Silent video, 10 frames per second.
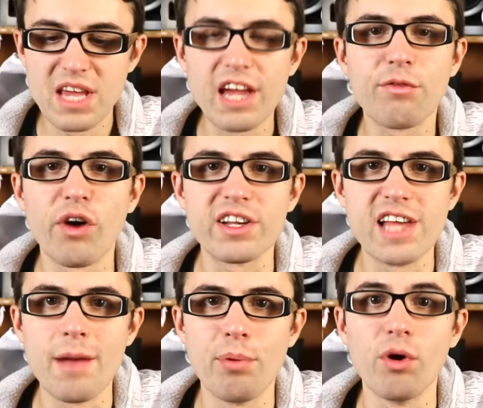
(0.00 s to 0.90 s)
Take, for
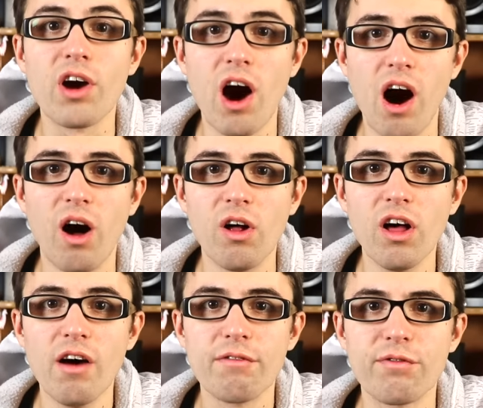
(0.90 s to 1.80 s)
example,
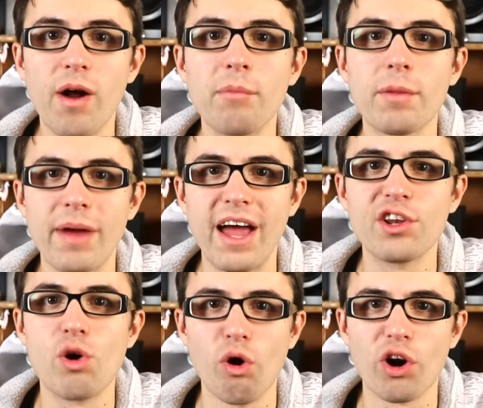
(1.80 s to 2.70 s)
Gaul from the
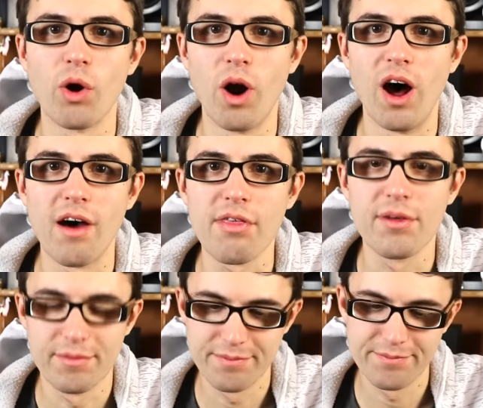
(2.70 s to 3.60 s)
band Gorgoroth.